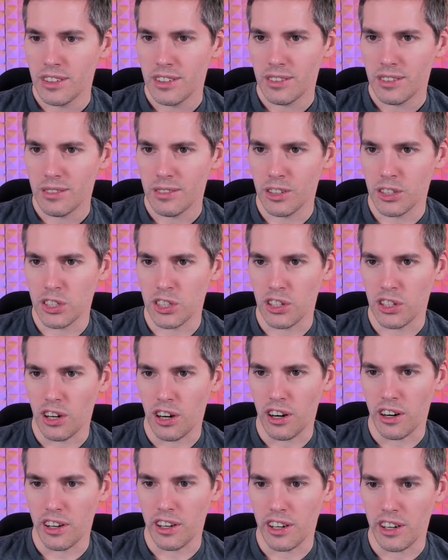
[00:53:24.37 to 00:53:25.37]
Where's
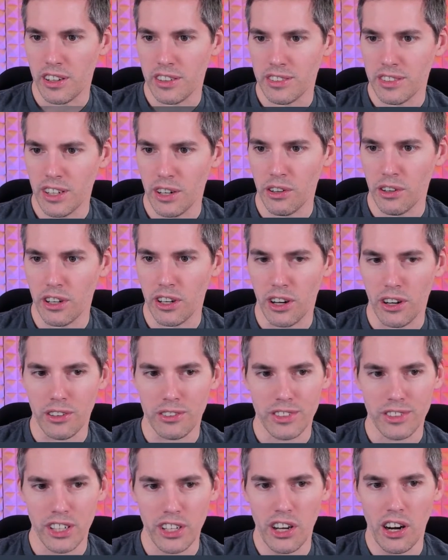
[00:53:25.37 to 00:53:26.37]
Henaria? There we go.
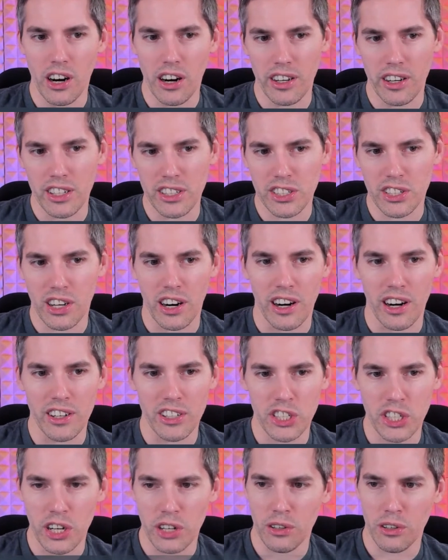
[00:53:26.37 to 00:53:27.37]
Henaria's card,
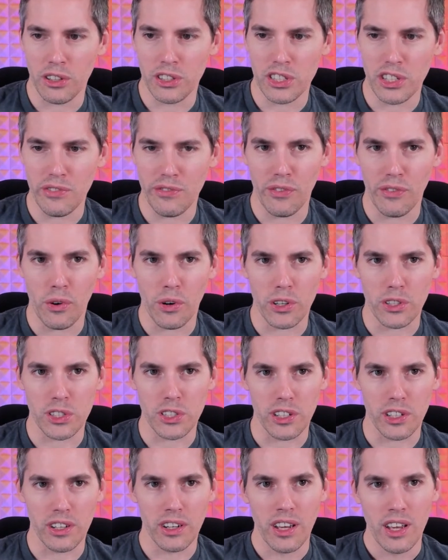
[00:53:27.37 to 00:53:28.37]
General's
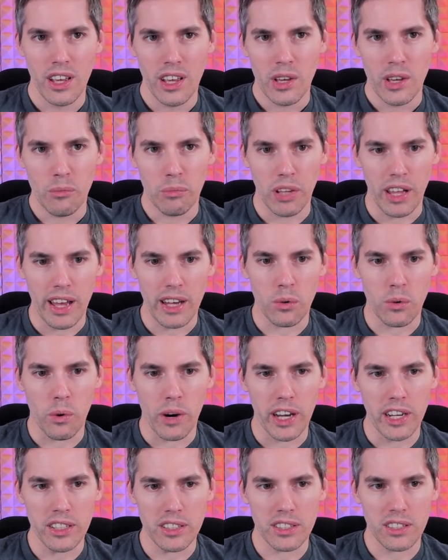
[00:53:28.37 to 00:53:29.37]
Enforcer. Black,
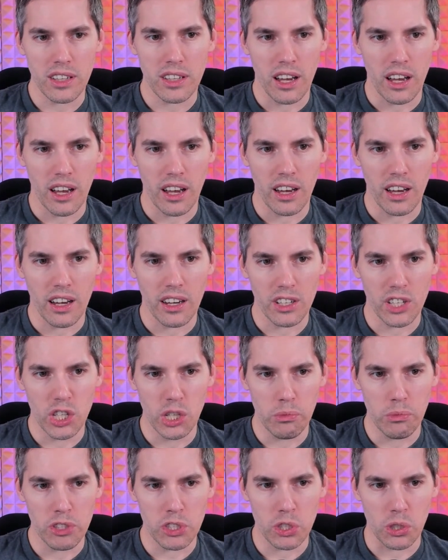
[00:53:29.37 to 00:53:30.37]
white, uh,
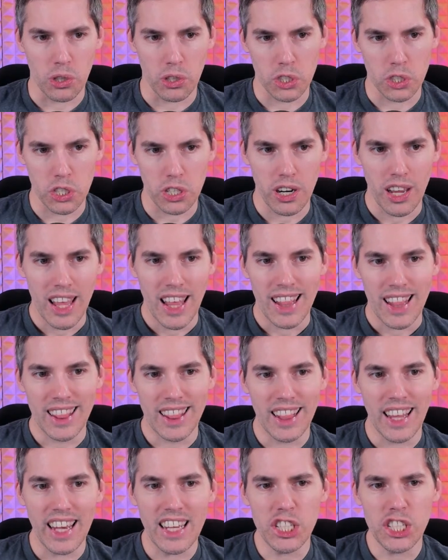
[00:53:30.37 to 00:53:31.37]
human soldier.
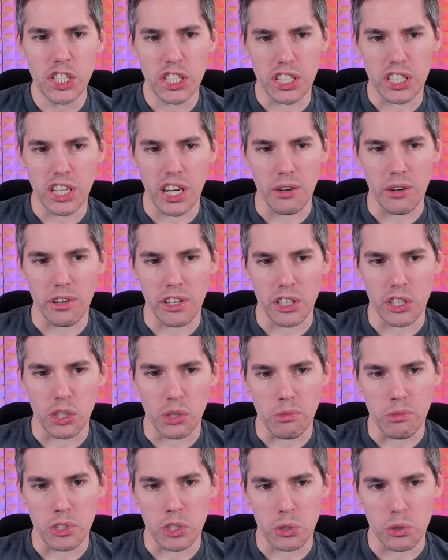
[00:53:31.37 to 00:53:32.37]
Legendary
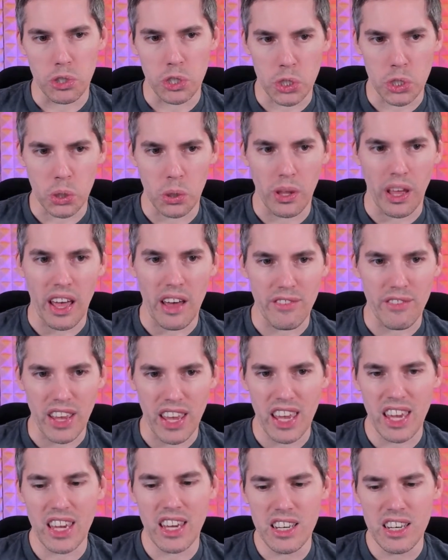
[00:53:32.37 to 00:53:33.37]
humans you control have
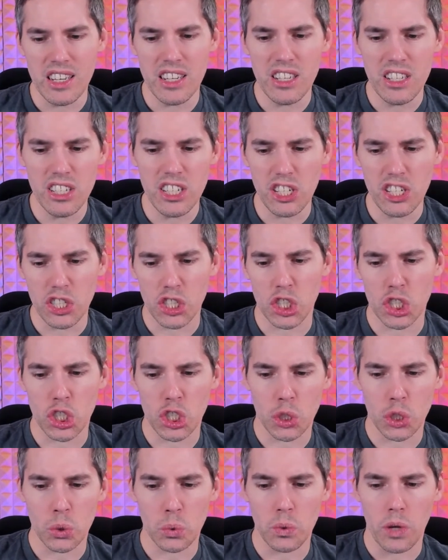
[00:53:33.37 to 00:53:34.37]

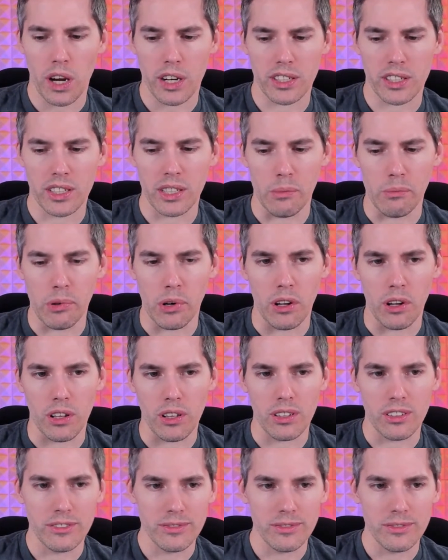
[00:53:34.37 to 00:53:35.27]
indestructible.